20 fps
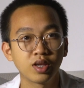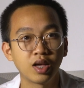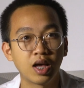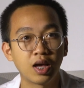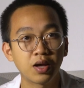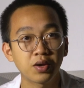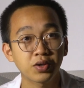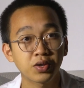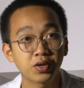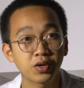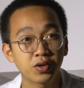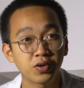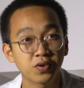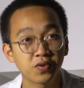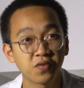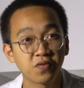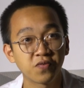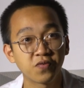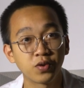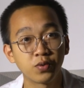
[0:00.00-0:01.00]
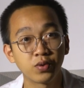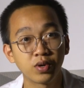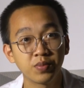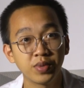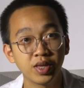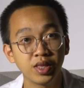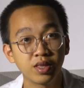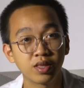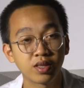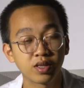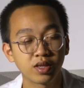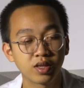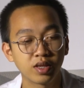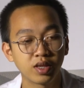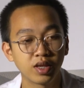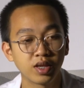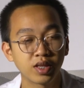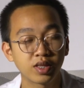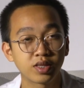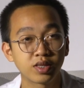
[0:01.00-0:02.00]
Alcohol for women,
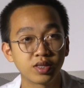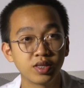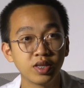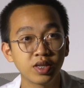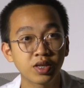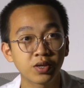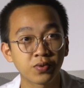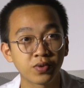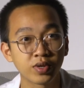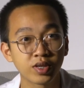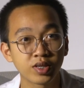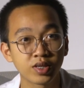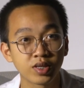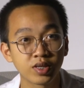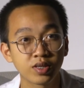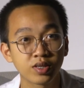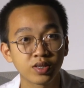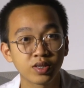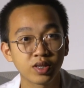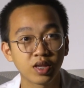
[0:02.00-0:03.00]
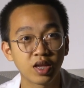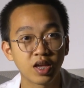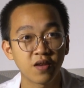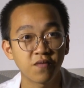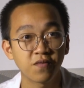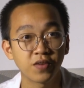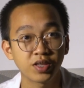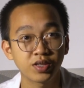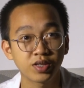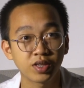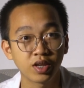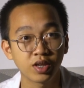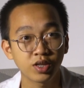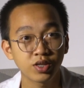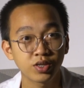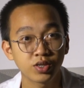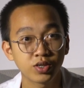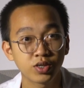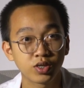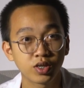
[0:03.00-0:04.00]
it decreases
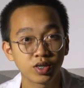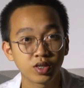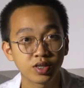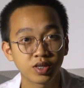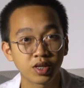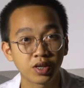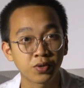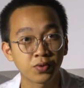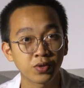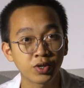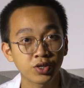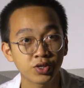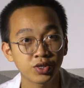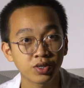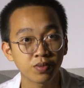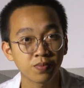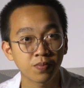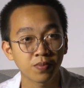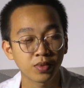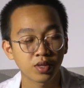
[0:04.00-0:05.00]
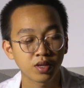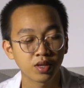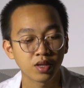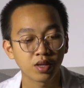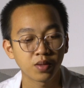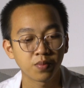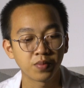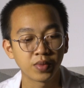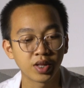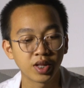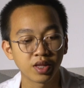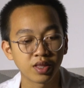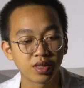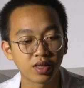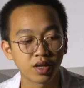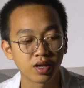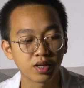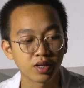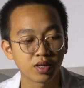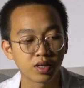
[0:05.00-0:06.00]
FSH secretion, meaning
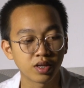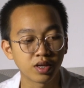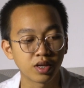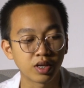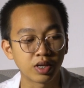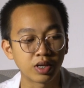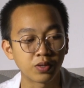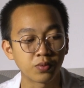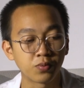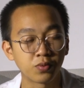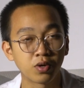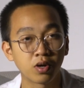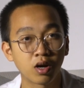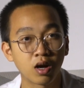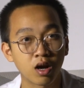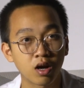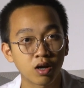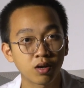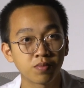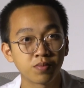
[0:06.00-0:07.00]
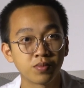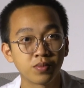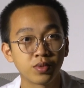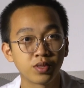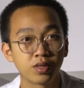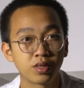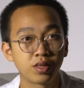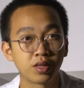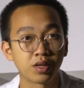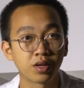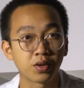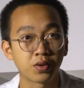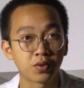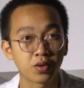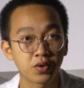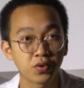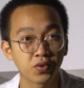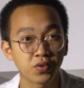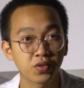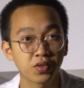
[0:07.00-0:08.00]
that it will harm the
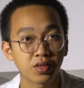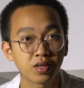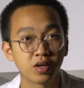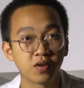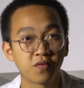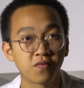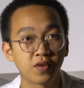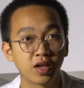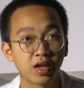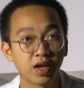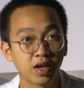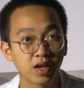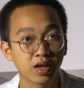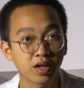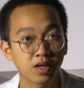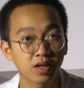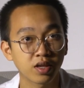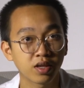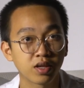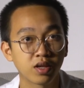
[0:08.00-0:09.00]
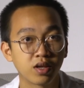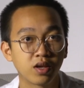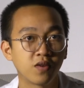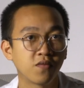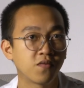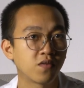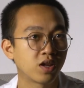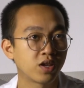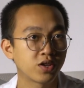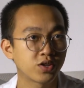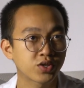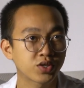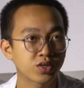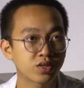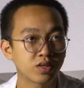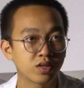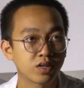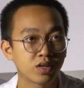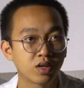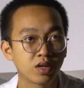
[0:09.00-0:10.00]
growth of egg
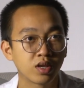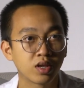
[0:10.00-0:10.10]
ovulation,